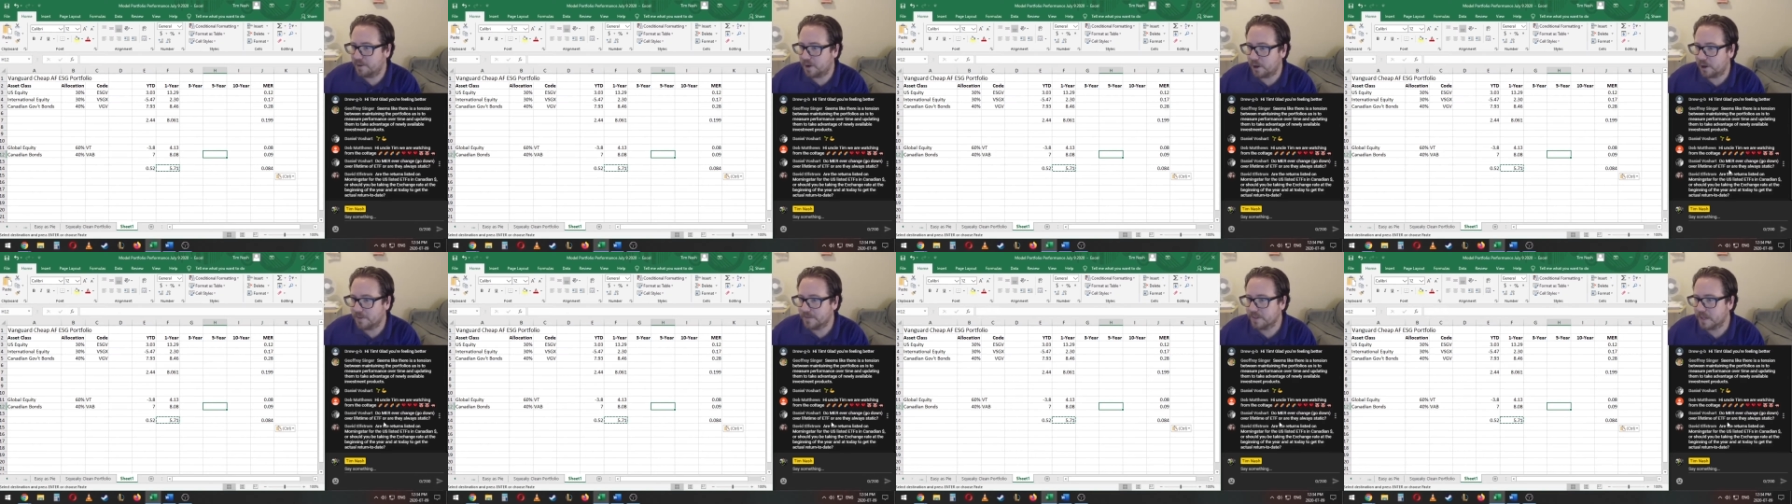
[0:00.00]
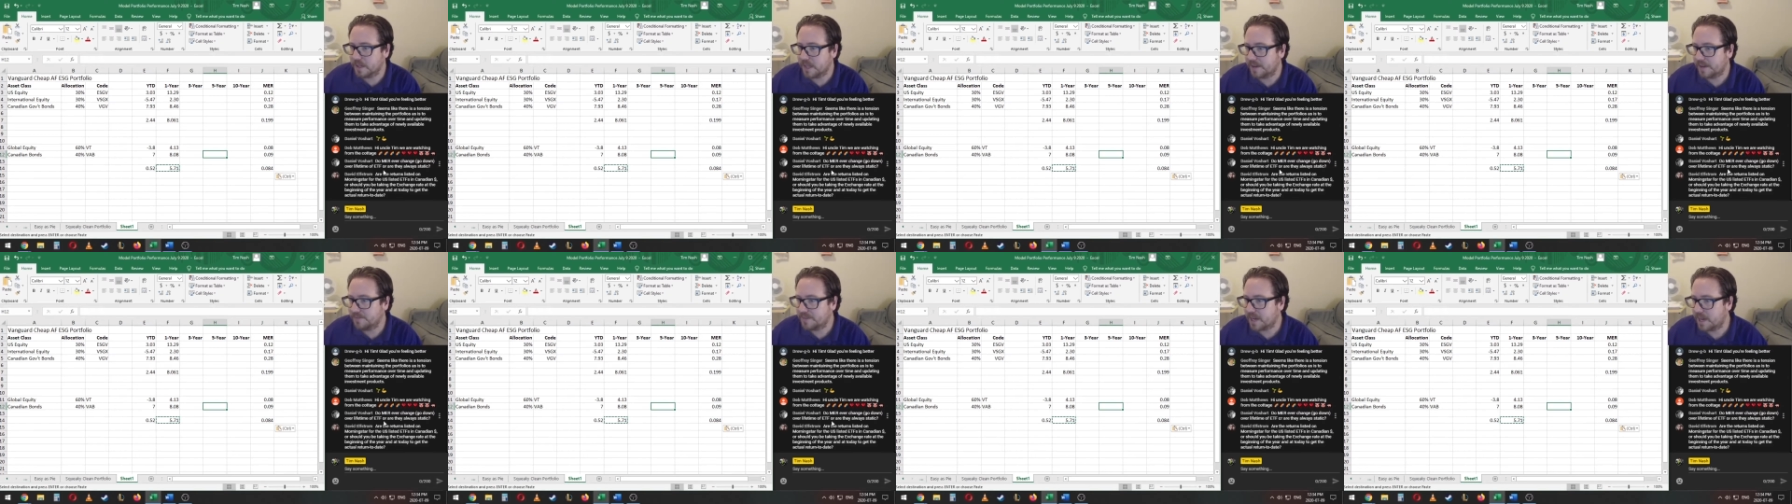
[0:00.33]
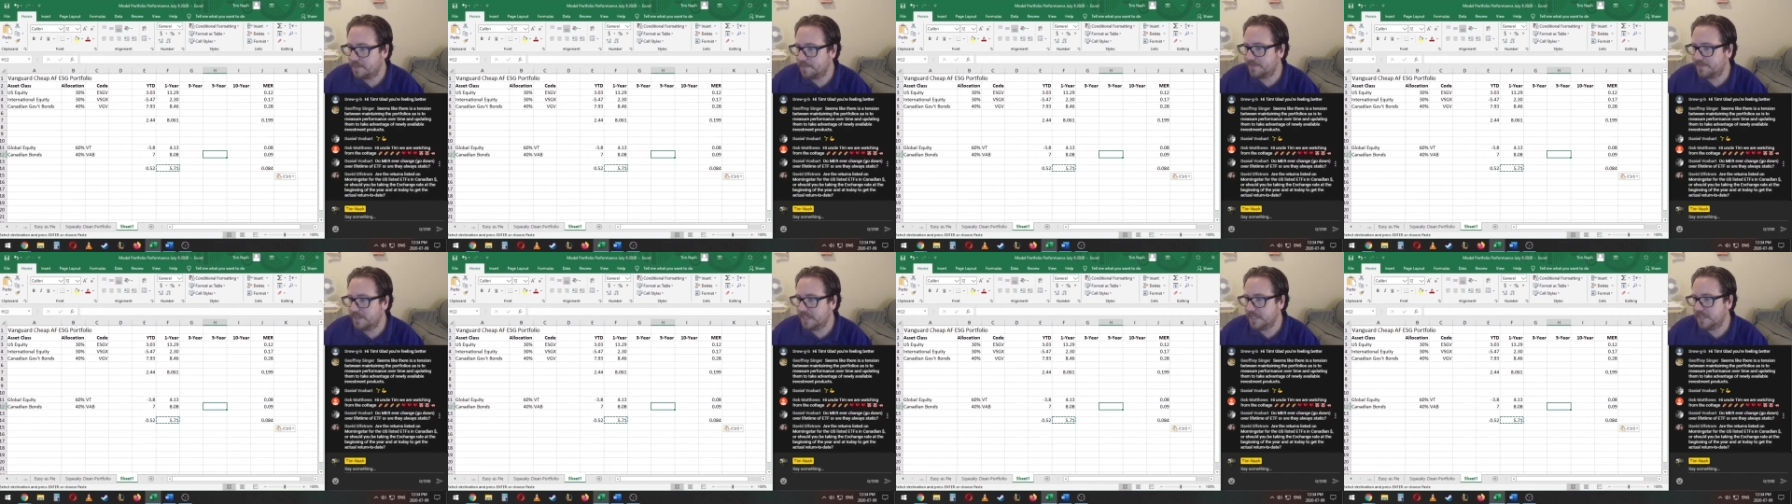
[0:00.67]
over the lifetime
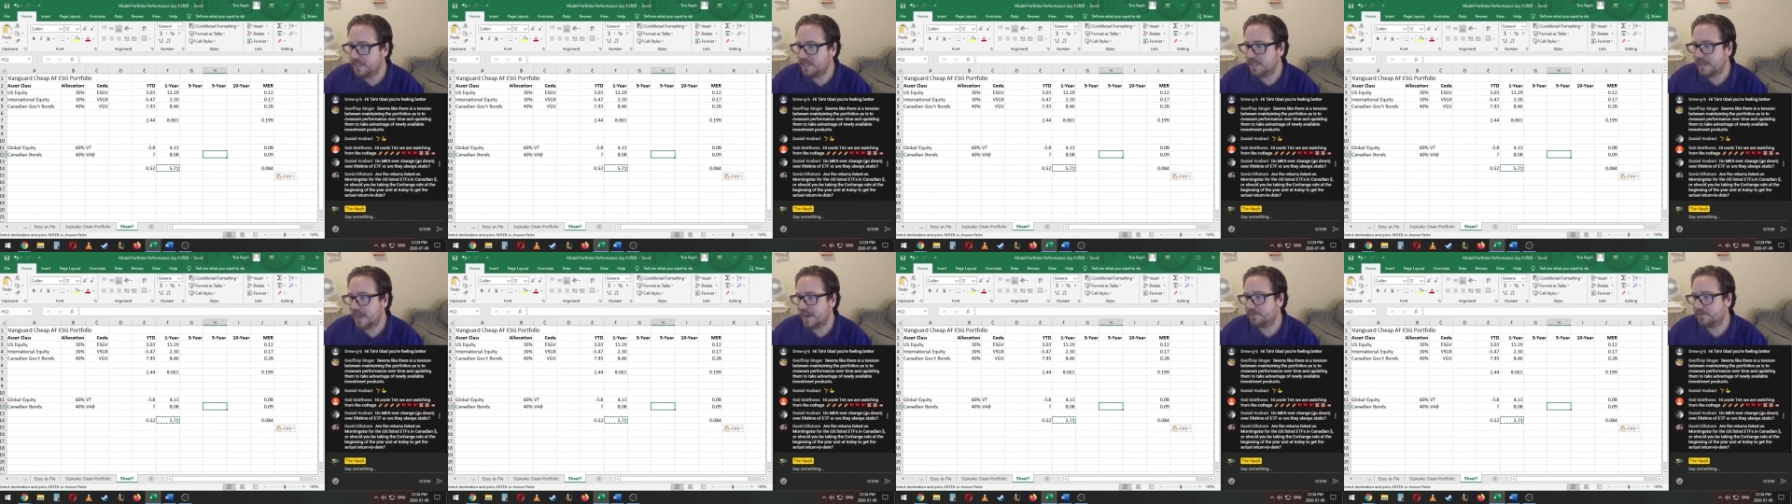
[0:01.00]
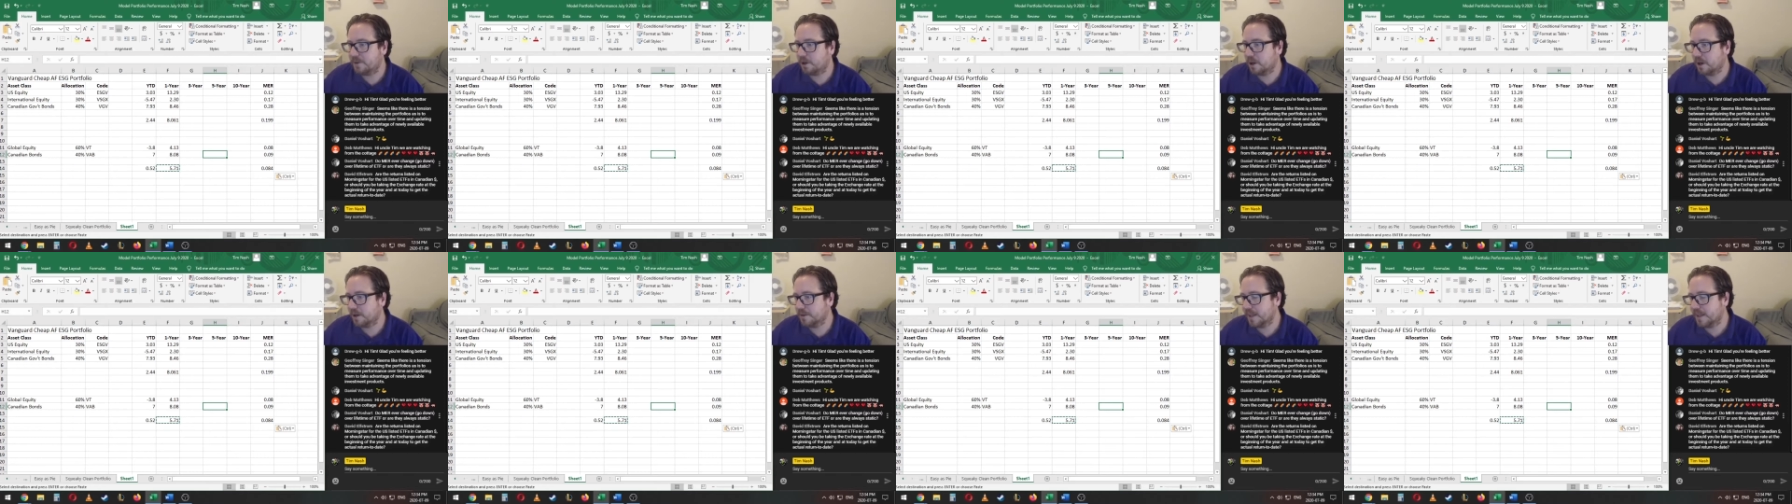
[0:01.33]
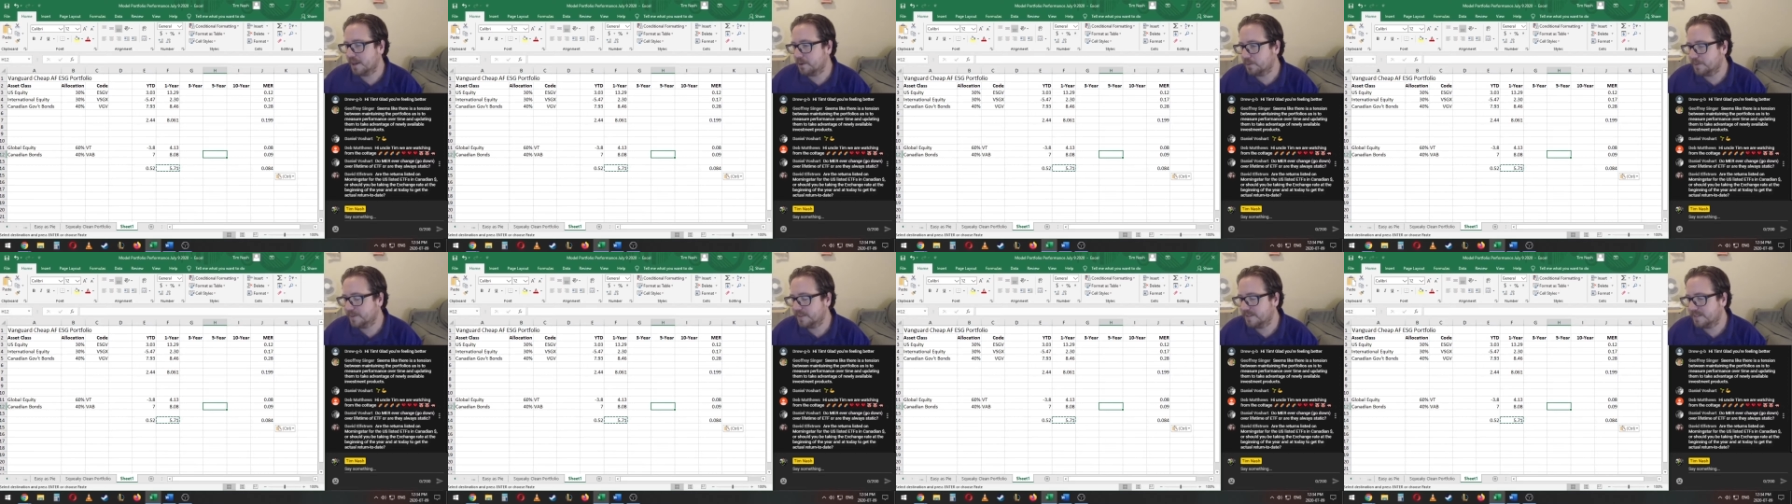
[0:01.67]
of an ETF, or are they
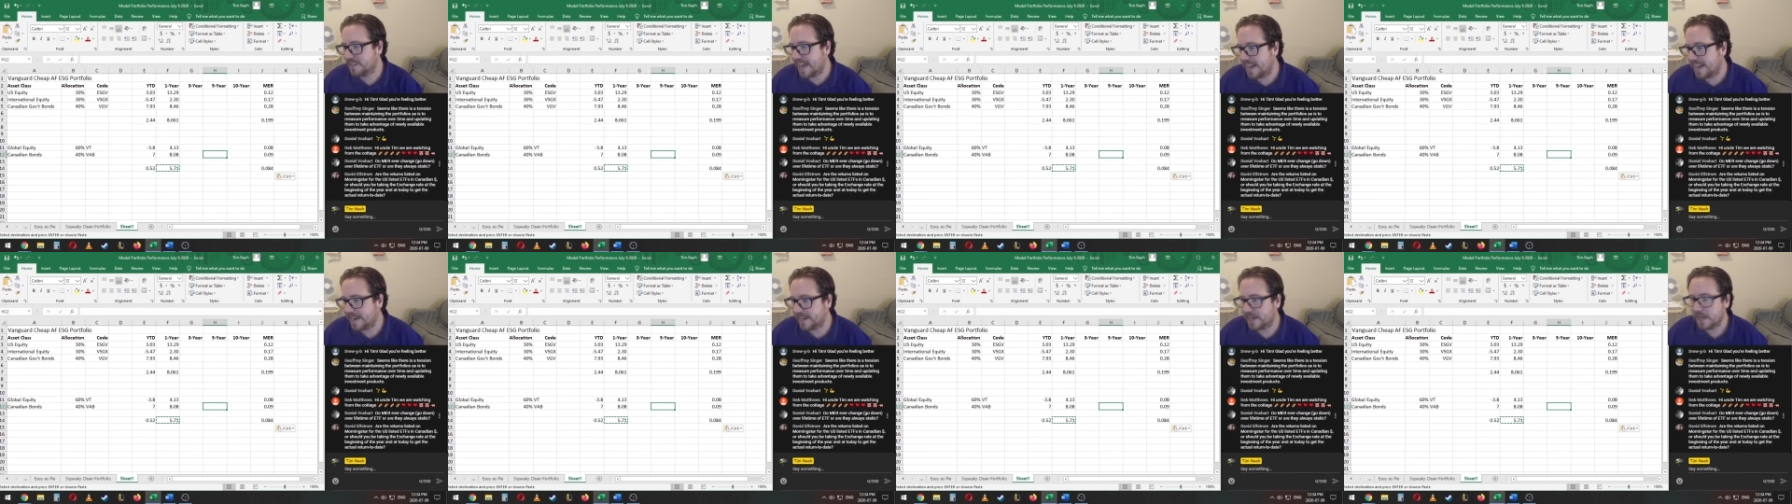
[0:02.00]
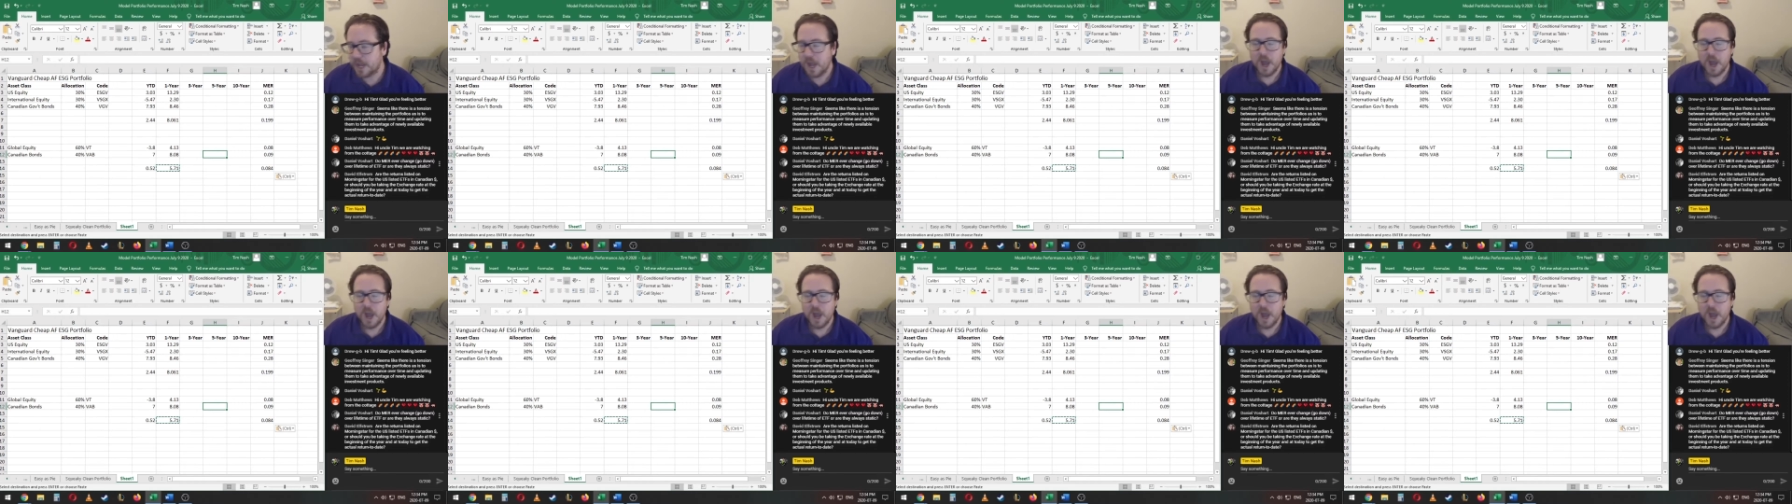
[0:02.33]
always static?